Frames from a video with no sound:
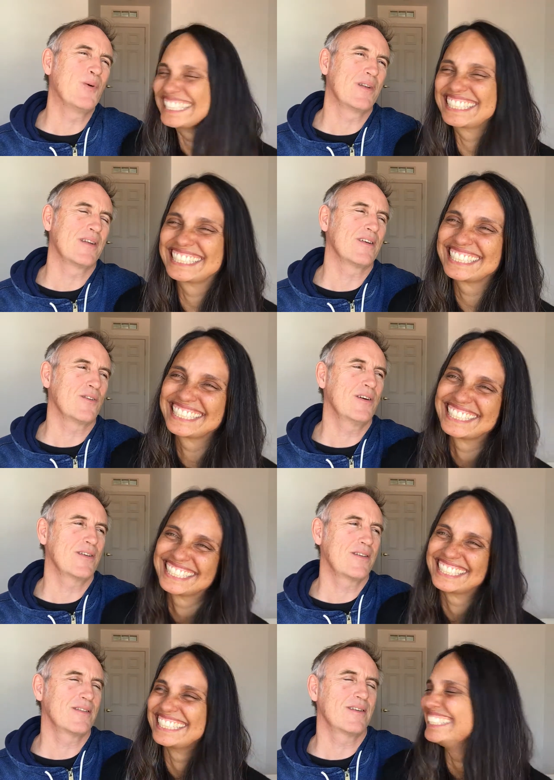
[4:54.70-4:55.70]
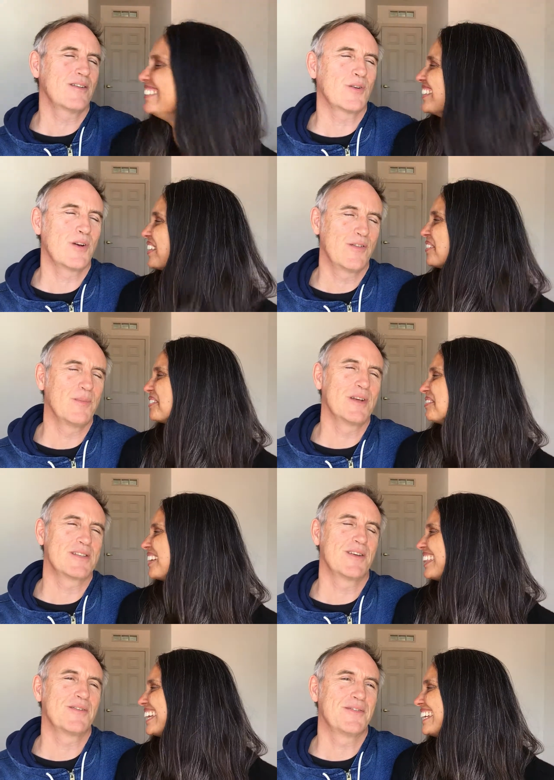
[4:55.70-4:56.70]
Speaker 1: point, I got, I, I got, got, over,
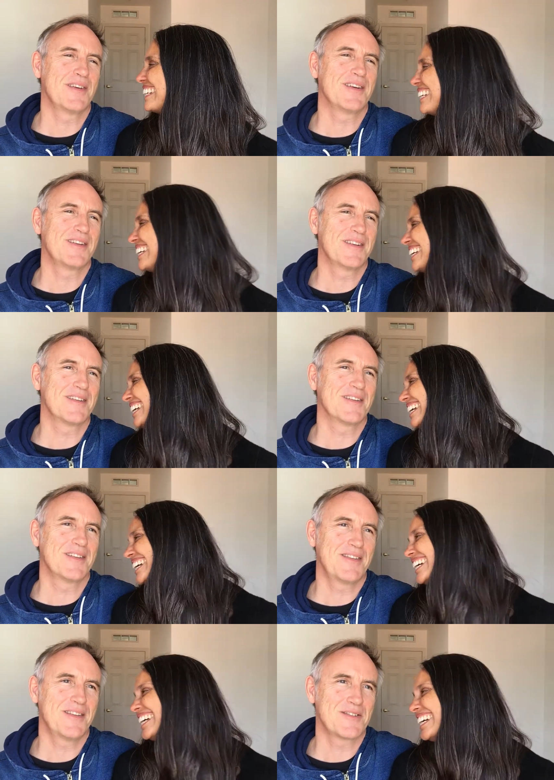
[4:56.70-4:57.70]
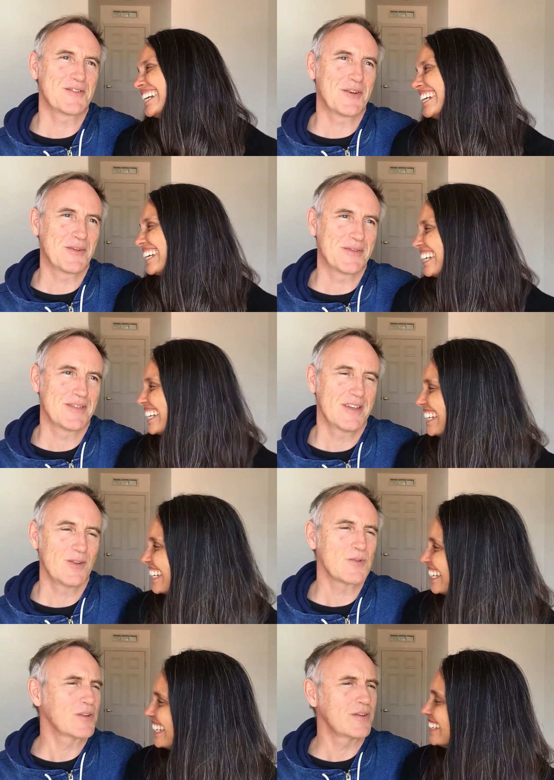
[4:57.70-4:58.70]
myself. Yeah, yeah, I think so.
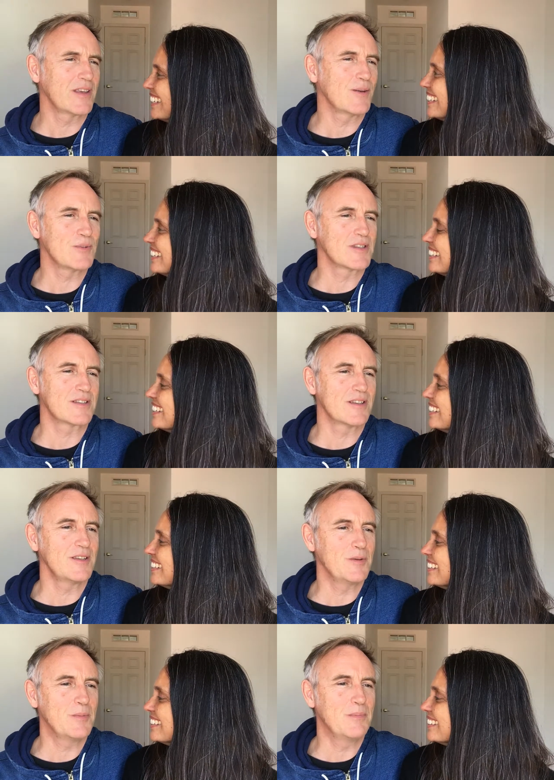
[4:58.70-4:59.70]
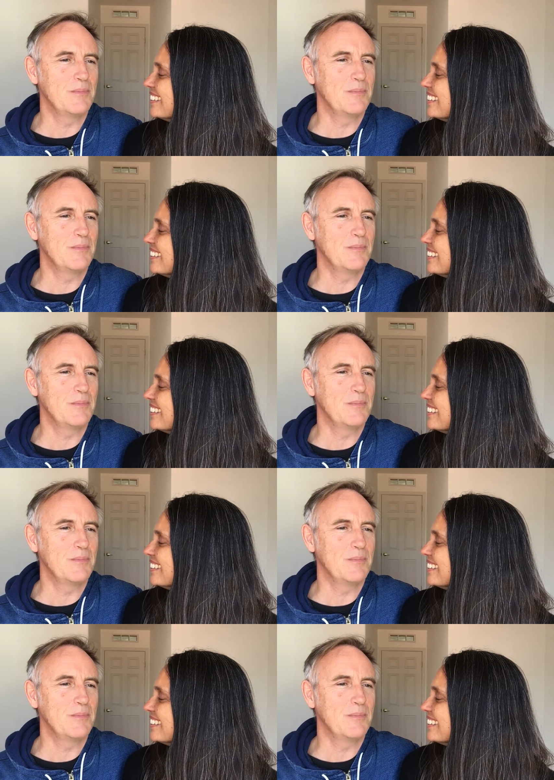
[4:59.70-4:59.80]
And also, I think it was just that you,